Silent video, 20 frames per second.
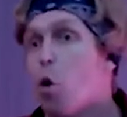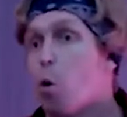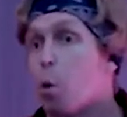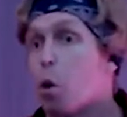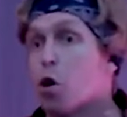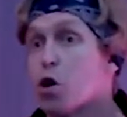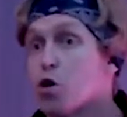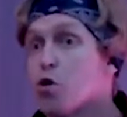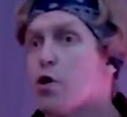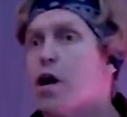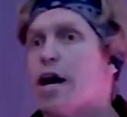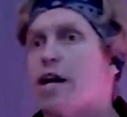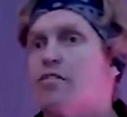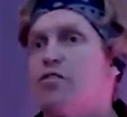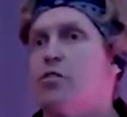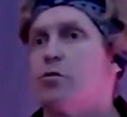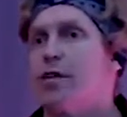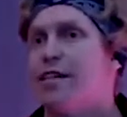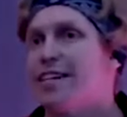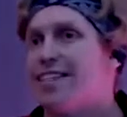What are you
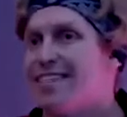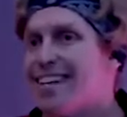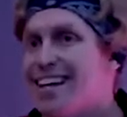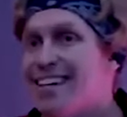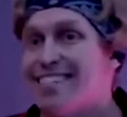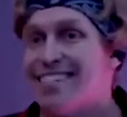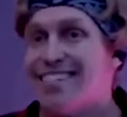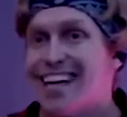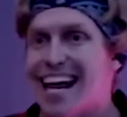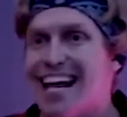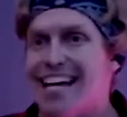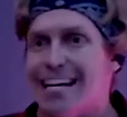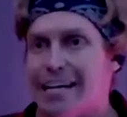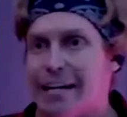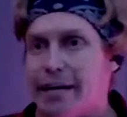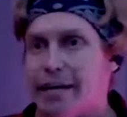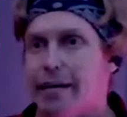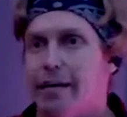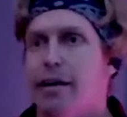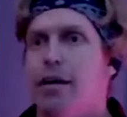guys doing to stay
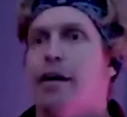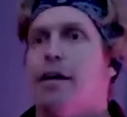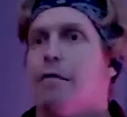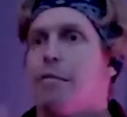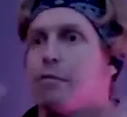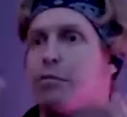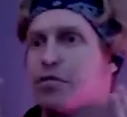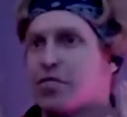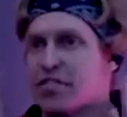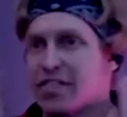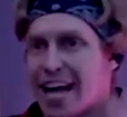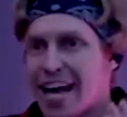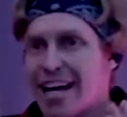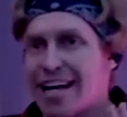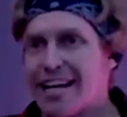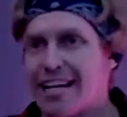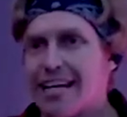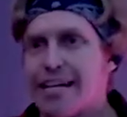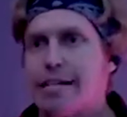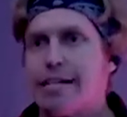sane?
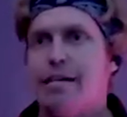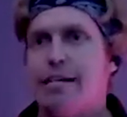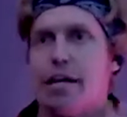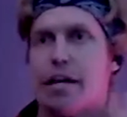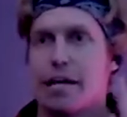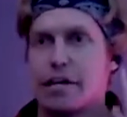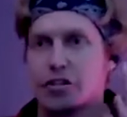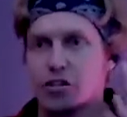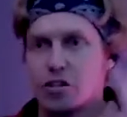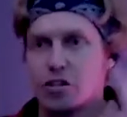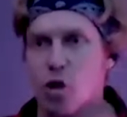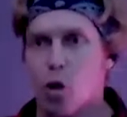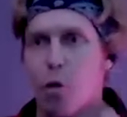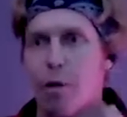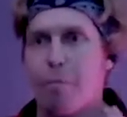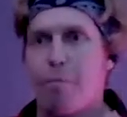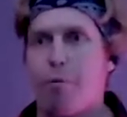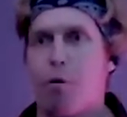Sanity is so